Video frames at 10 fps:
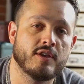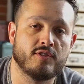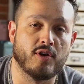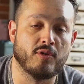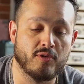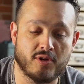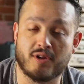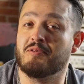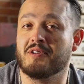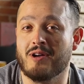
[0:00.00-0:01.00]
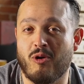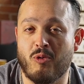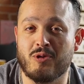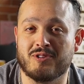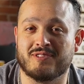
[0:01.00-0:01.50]
So you're gonna wanna
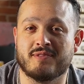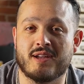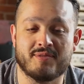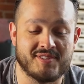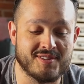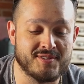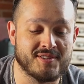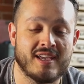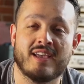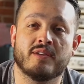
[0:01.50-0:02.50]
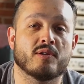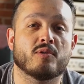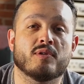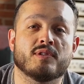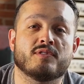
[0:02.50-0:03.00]
order some dumpsters. You're
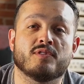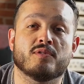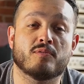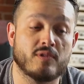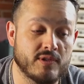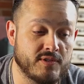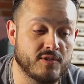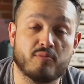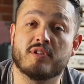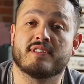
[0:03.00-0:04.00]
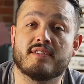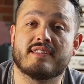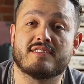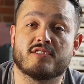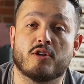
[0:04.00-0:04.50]
going to want to print out
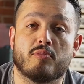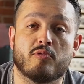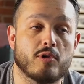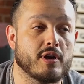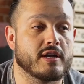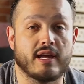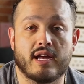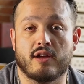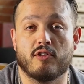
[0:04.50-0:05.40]
that scope of work and go